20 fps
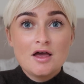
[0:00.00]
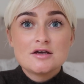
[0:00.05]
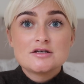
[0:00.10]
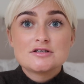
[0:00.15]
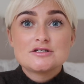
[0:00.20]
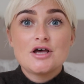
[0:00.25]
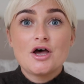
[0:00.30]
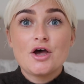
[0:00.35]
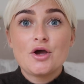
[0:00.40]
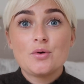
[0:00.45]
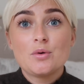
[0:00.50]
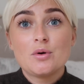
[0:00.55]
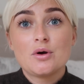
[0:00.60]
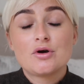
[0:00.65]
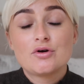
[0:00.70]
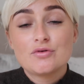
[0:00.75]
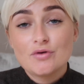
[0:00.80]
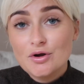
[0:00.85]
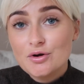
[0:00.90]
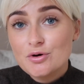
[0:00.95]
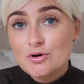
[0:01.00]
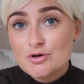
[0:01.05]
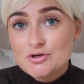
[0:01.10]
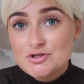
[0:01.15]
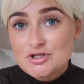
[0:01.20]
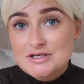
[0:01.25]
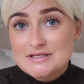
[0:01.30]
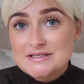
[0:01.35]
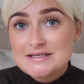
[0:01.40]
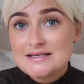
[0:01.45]
So Grow
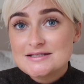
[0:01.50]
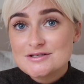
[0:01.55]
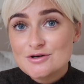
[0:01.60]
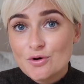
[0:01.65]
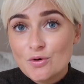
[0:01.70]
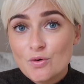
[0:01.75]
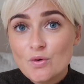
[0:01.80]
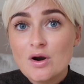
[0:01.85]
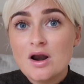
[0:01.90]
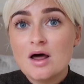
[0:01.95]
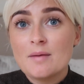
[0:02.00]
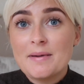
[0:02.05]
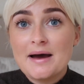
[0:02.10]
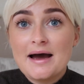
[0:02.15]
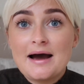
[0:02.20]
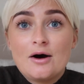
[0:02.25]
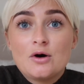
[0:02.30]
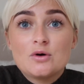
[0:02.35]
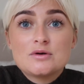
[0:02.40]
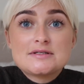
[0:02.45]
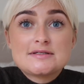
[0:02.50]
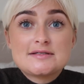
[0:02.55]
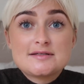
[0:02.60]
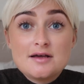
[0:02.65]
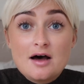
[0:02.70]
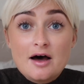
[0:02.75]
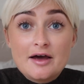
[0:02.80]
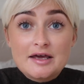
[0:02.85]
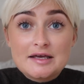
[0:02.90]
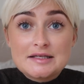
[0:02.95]
Gorgeous is all about
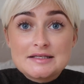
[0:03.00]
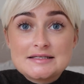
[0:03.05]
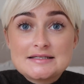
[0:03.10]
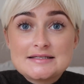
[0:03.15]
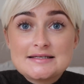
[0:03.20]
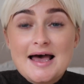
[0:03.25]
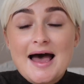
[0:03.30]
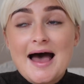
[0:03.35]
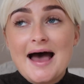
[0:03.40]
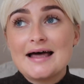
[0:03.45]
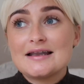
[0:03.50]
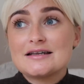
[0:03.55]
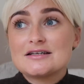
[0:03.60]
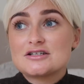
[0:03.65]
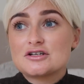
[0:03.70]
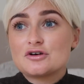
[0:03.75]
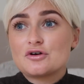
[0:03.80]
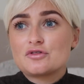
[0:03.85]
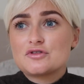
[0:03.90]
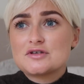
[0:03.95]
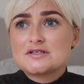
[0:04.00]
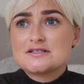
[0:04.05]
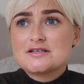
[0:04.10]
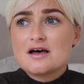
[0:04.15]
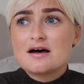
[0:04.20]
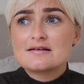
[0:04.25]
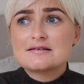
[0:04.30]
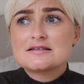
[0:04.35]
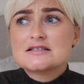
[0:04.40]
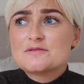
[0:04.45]
science and the
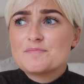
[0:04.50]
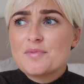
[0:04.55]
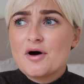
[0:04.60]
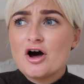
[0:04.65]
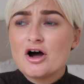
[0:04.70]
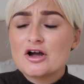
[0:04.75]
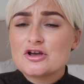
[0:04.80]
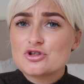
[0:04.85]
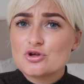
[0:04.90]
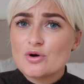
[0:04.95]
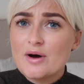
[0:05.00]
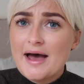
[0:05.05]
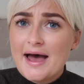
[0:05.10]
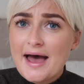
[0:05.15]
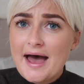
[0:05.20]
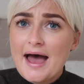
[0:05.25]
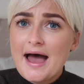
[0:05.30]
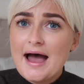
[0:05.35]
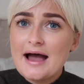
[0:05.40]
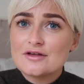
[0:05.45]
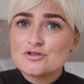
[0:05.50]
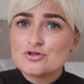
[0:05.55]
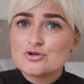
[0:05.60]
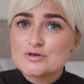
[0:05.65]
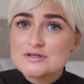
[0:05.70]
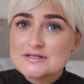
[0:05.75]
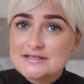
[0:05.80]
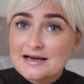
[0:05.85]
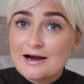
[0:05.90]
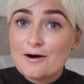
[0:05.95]
science behind your hair and
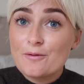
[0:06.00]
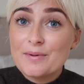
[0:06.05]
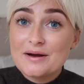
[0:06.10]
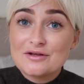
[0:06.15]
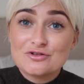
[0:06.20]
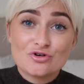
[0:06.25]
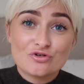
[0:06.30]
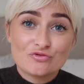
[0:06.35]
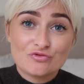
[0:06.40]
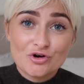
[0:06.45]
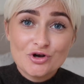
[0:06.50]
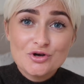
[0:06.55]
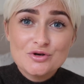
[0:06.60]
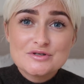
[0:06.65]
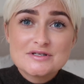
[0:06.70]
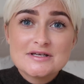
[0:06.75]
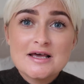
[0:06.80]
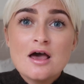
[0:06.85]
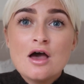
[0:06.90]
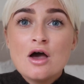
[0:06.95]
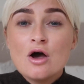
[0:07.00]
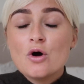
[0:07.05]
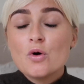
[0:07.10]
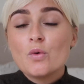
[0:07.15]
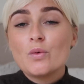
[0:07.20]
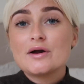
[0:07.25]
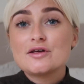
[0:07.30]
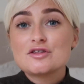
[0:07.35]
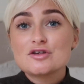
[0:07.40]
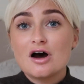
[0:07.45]
your scalp and your roots,
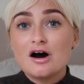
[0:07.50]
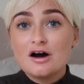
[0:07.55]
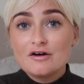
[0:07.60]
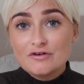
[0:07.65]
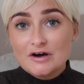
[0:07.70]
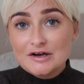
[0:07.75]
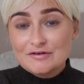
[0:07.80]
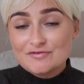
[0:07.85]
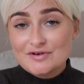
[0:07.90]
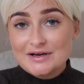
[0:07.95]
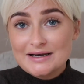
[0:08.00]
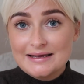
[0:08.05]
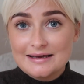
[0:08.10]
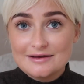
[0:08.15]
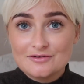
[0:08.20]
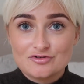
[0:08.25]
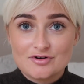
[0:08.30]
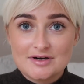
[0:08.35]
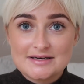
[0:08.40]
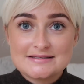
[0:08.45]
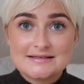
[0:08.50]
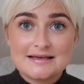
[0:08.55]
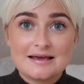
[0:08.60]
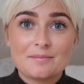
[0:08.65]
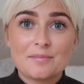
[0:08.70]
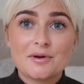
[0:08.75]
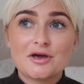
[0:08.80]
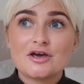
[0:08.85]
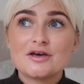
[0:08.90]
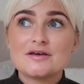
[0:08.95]
which I find really
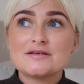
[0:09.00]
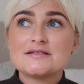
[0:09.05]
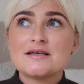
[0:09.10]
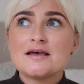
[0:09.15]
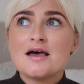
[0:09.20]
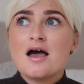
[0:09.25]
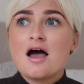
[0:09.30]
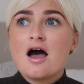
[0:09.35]
interesting because